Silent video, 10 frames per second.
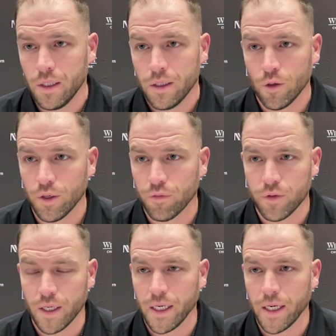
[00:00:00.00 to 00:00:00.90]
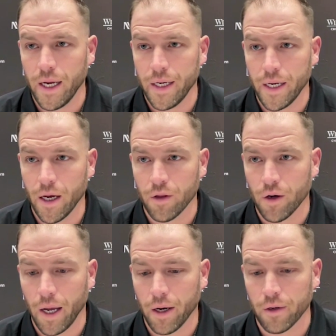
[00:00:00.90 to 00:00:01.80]
no different than any other
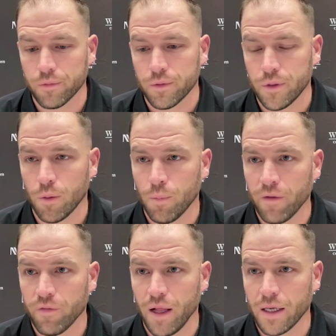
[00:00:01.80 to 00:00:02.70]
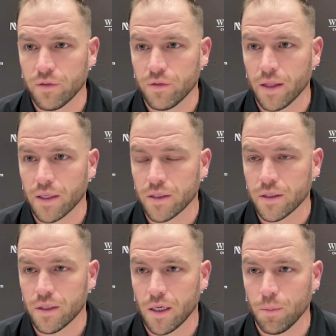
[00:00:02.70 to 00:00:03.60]
hire, you know, my philosophy on this
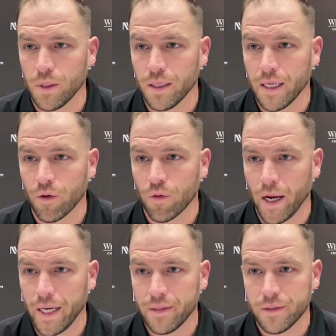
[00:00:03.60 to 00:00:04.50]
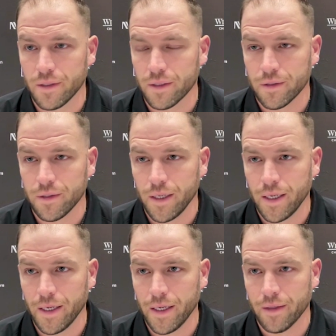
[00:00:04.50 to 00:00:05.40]
is going to be to get it right.
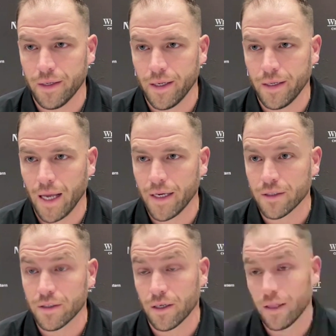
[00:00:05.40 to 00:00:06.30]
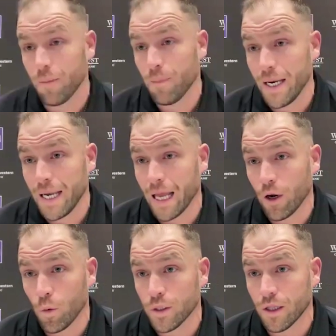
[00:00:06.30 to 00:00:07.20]
And not necessarily, that may not
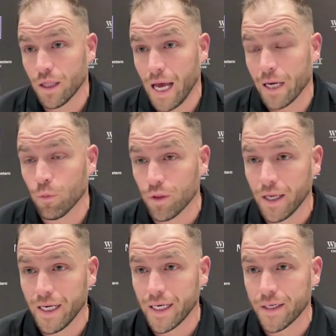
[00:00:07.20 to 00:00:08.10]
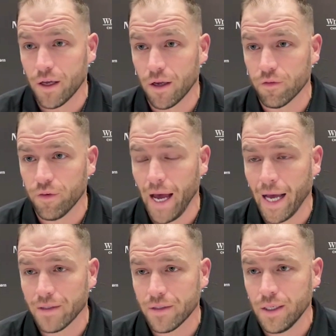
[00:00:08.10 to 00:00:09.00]
always align with getting it done
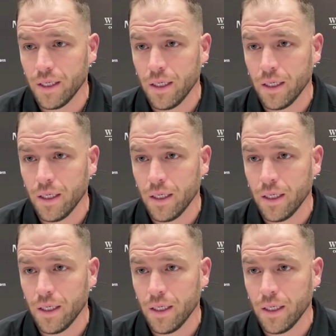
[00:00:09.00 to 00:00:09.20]
fast.